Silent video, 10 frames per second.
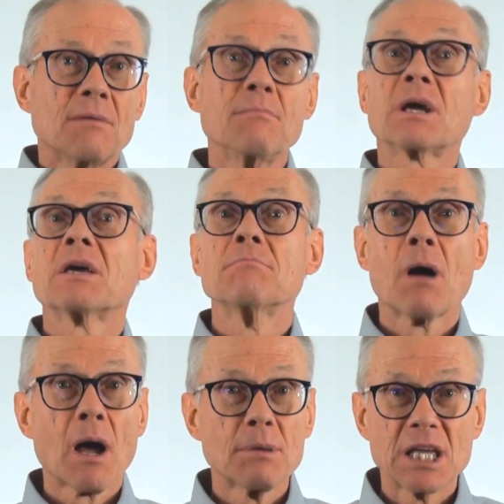Mick and
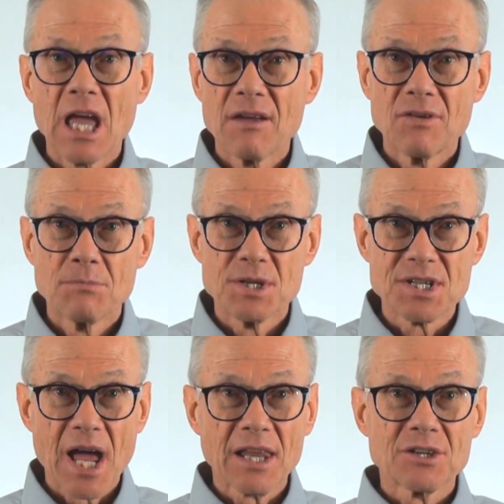Bobby gave him the
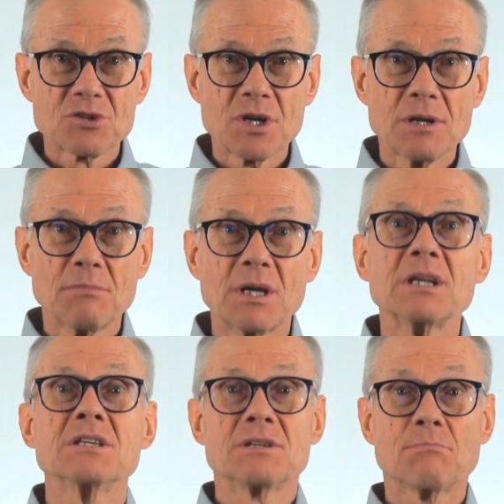silent treatment.
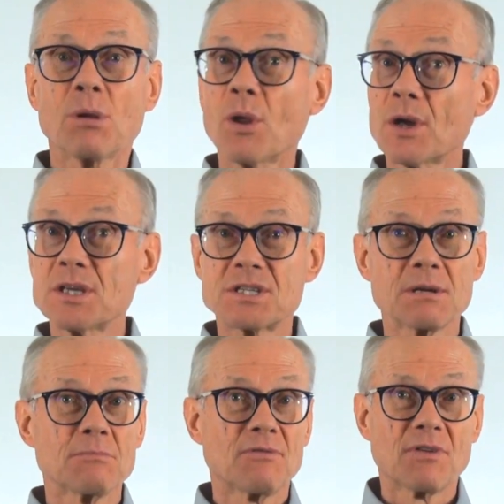His employees
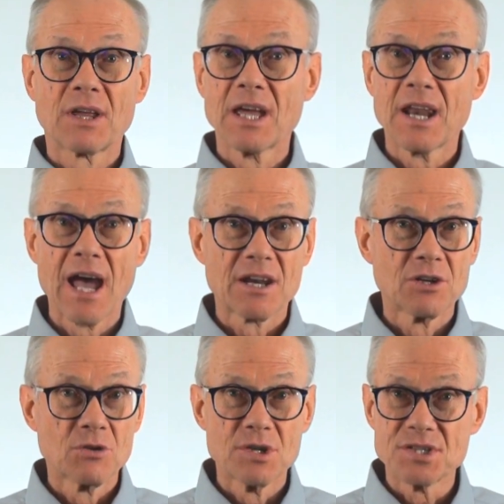seemed to forget how to
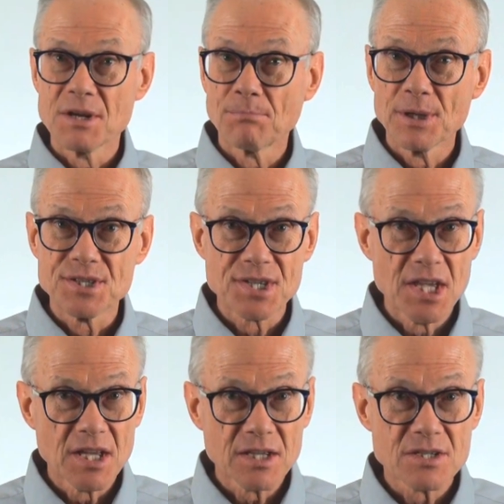do the simplest
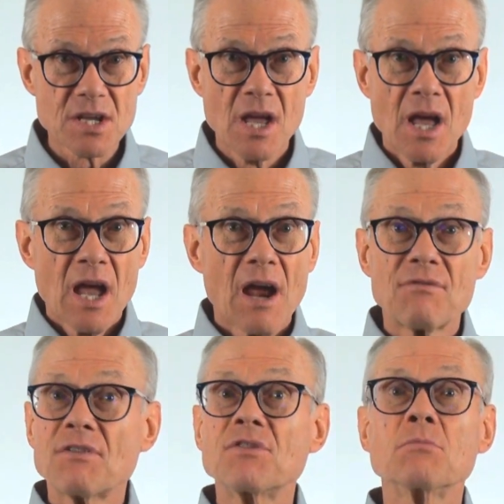things.
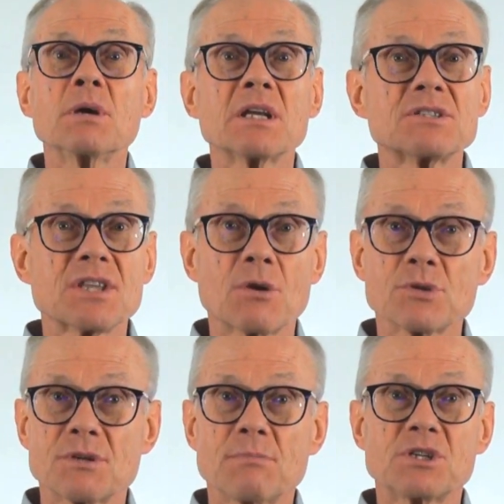Every few minutes there
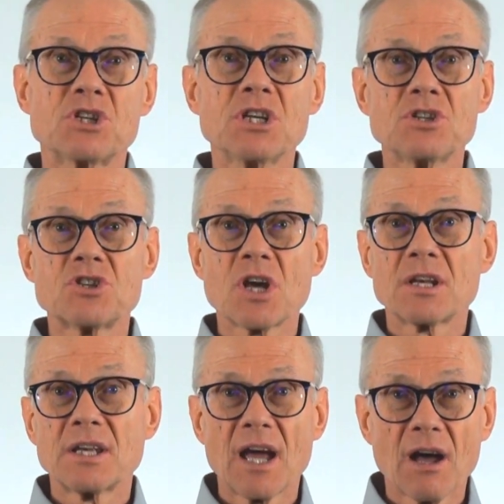was a machine
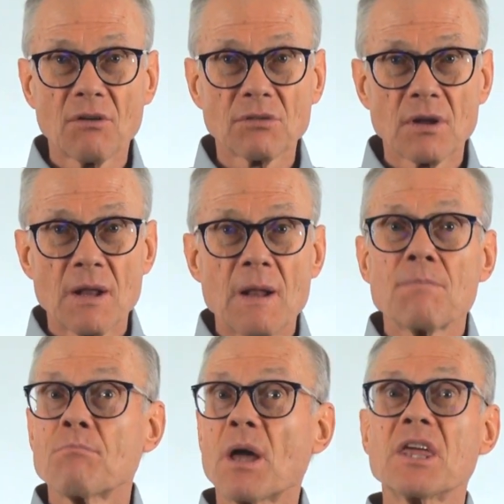shutdown.
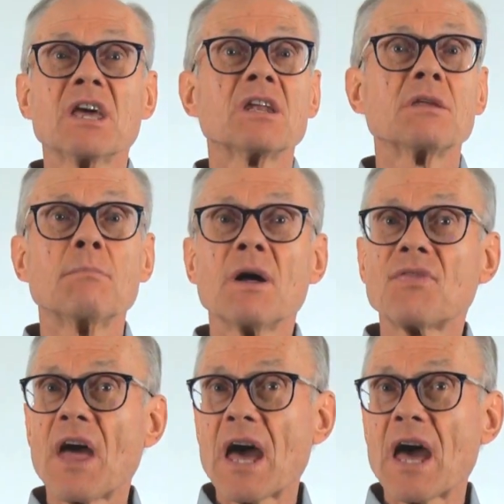By the end of the month,